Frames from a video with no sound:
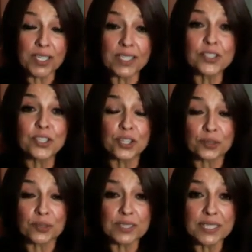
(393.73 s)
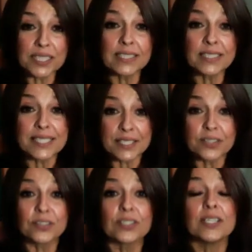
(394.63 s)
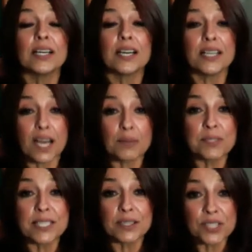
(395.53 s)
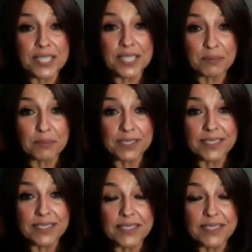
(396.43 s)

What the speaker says: is currently considered an upscale segment,